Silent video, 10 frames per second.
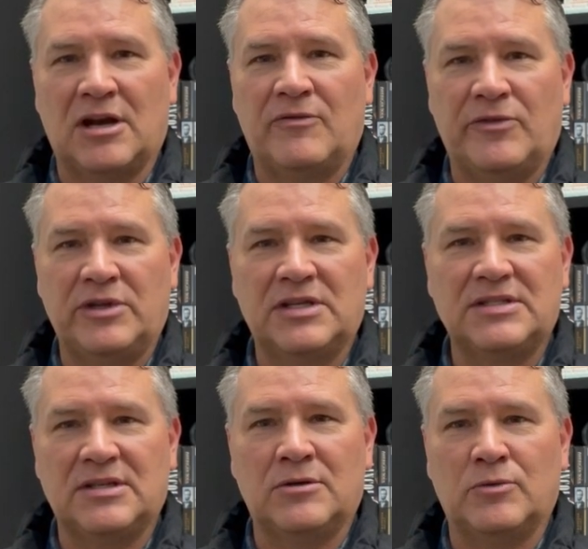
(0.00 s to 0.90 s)
carefully
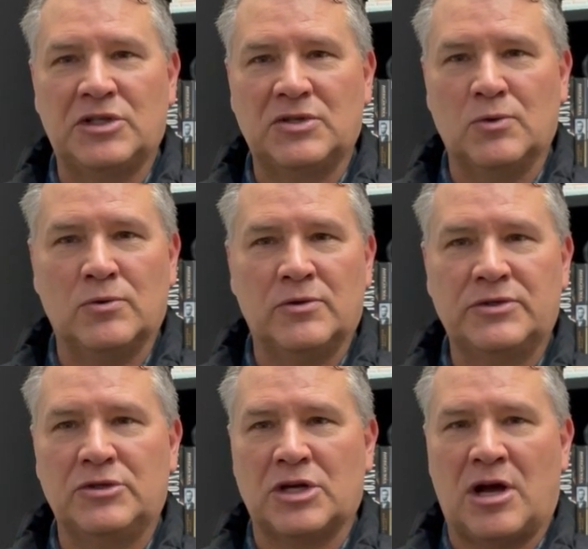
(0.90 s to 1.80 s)
consider which schools
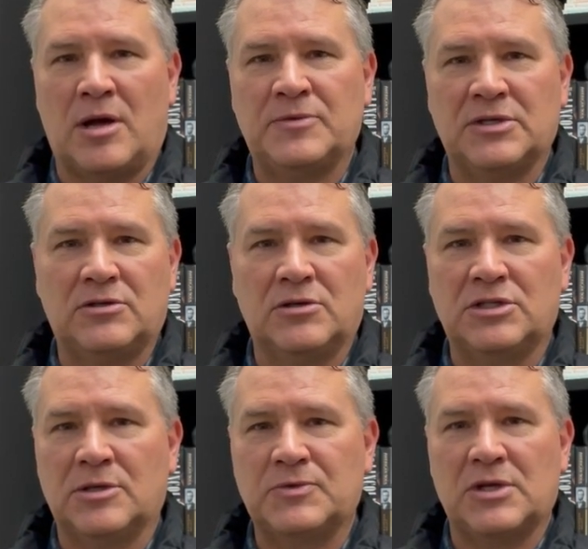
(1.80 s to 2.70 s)
or jobs,
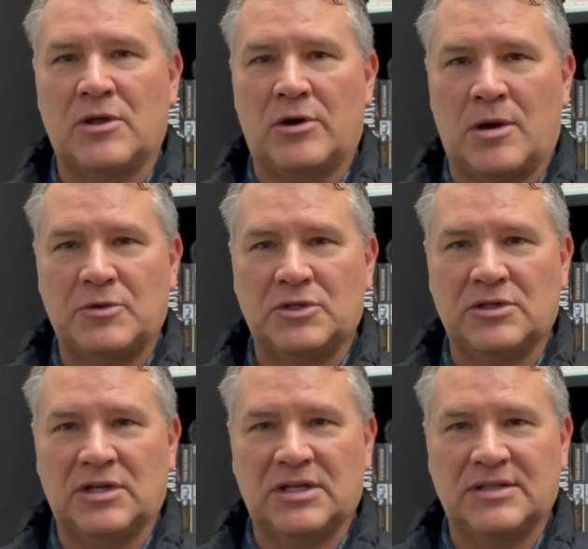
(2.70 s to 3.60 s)
internships, and other
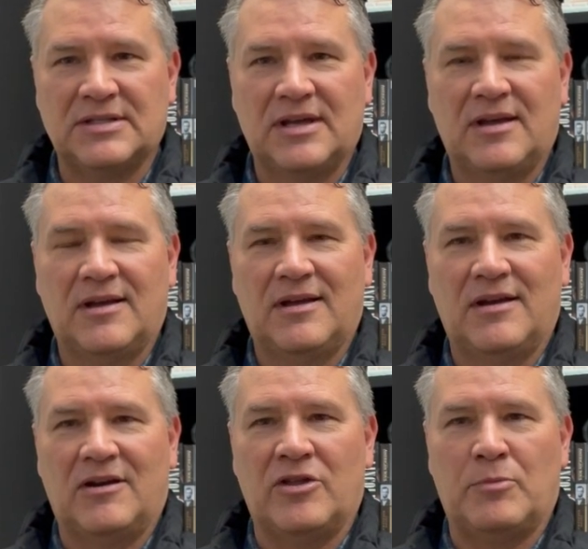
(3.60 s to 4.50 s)
opportunities
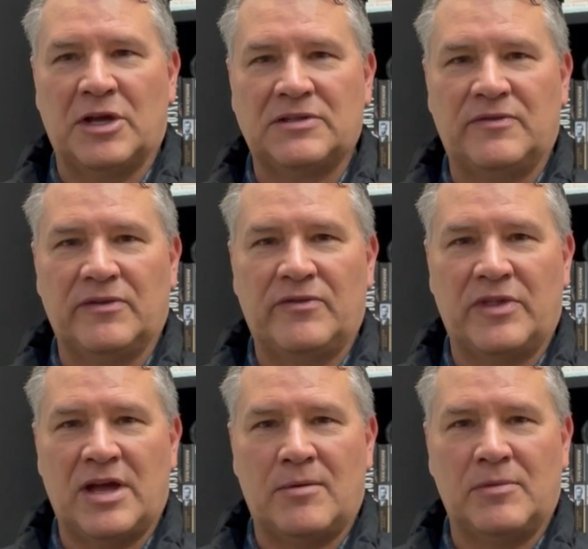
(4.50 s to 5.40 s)
are the best fit for
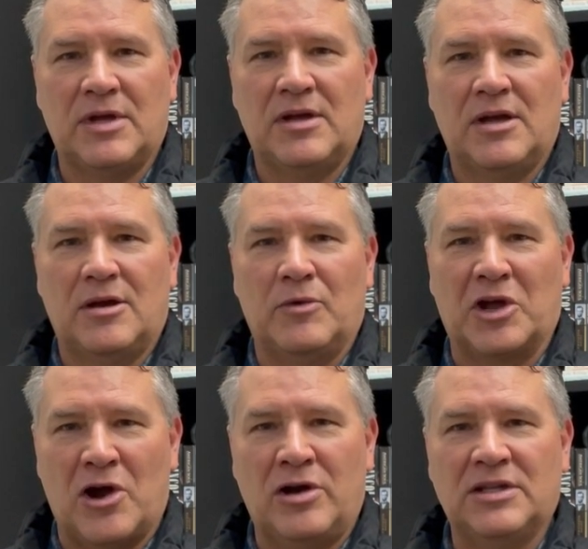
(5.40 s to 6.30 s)
them,
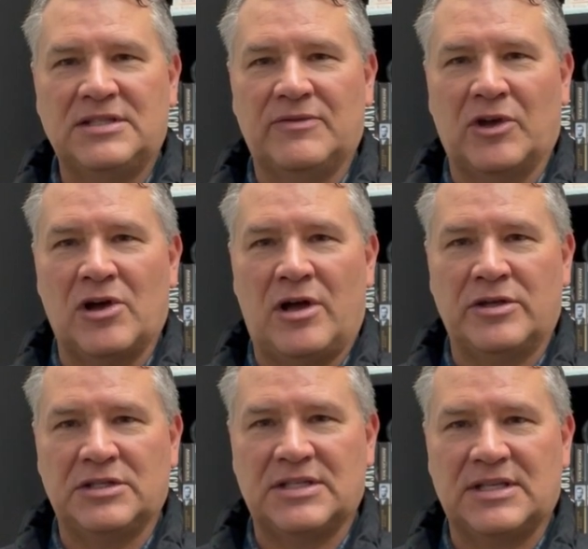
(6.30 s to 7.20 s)
regardless of a
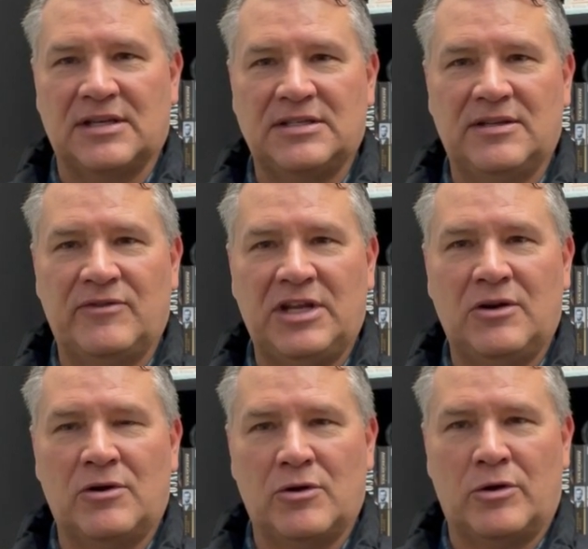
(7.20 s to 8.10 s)
college's selectivity
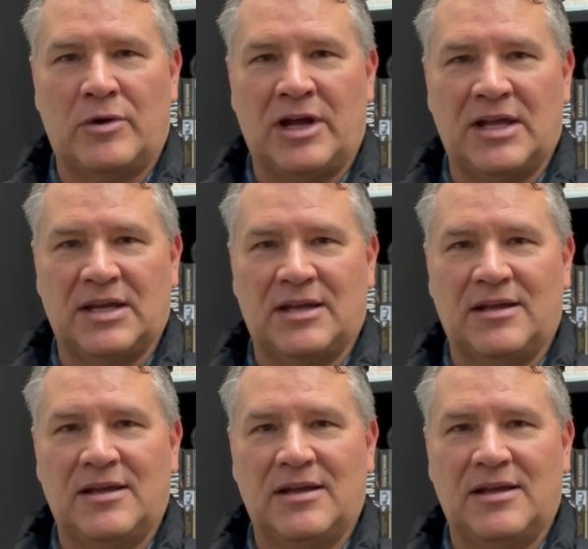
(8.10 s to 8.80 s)
or notoriety.